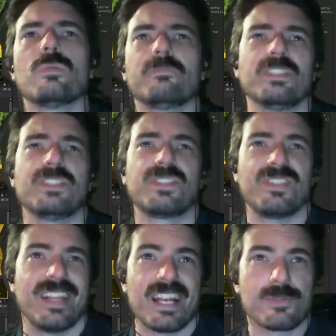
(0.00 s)
Is this
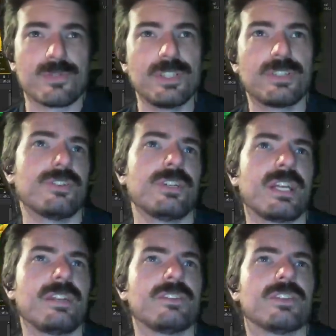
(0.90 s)
naturally occurring?
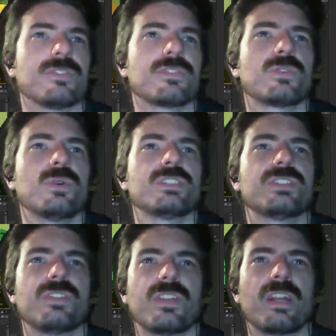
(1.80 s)
I don't know. Those are the
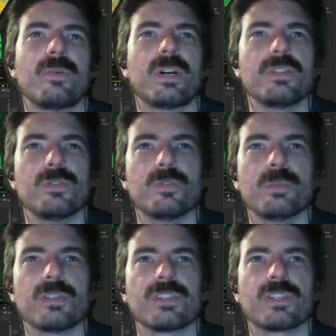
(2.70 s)
questions that I want you to be
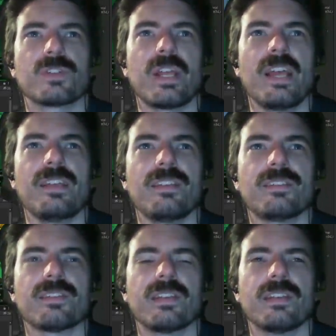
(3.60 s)
able to
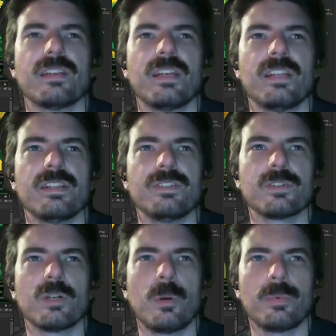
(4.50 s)
ask, and you'll
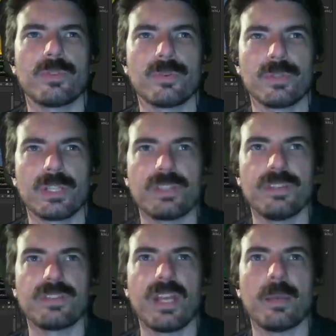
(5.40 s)
come up with. Or like
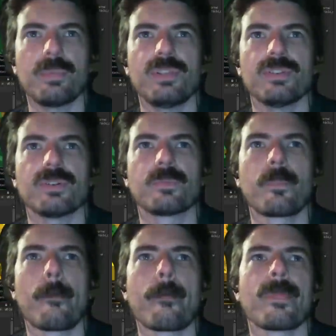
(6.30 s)
this gap here.
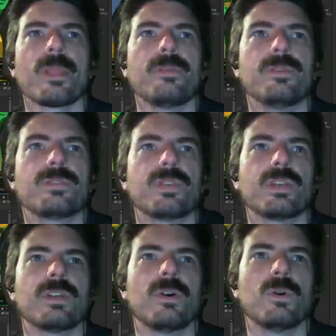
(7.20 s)
This
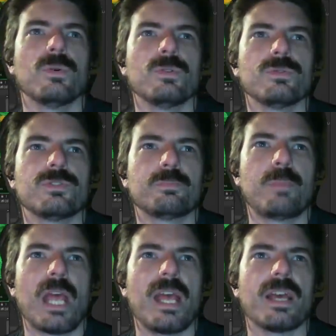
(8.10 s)
old
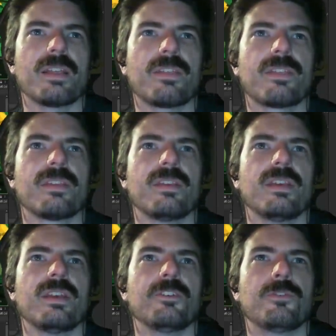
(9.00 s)
path
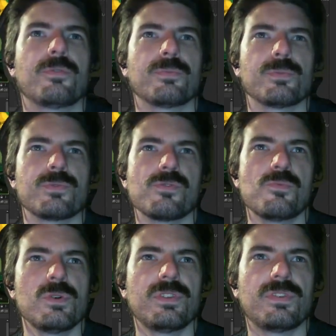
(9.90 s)
through the
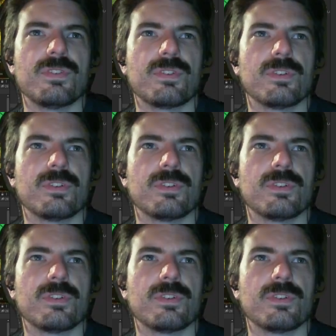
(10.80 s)
woods here.